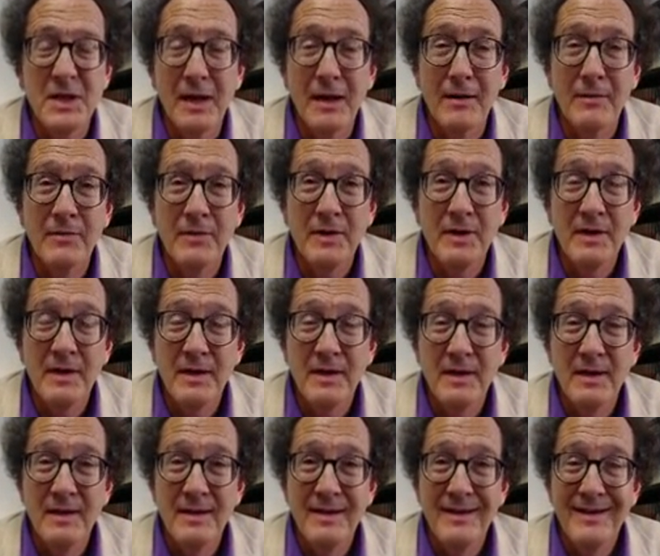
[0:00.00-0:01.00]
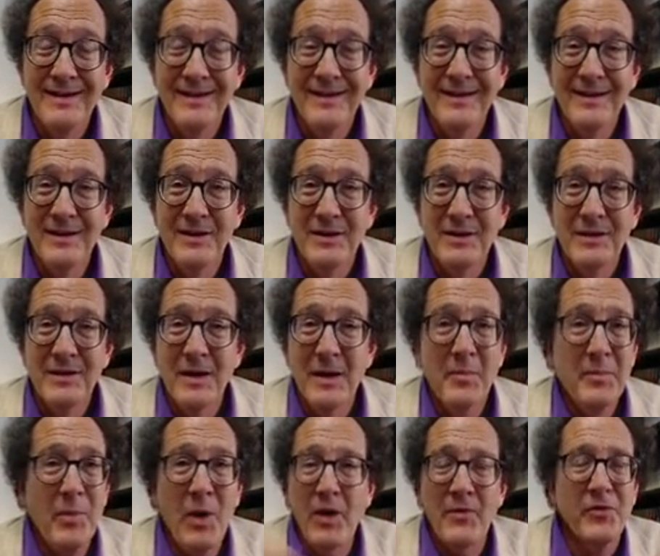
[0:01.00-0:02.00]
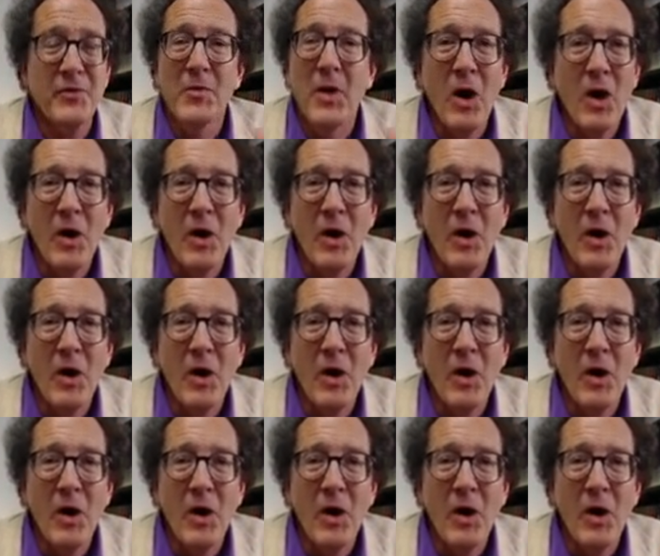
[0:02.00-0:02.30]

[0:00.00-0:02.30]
of, apart from